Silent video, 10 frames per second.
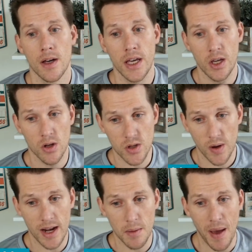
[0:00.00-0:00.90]
He also
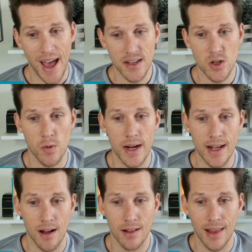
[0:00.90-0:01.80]
had a passer
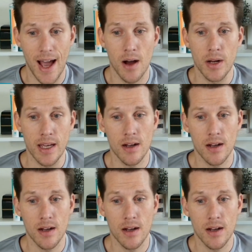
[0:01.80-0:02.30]
rating allowed in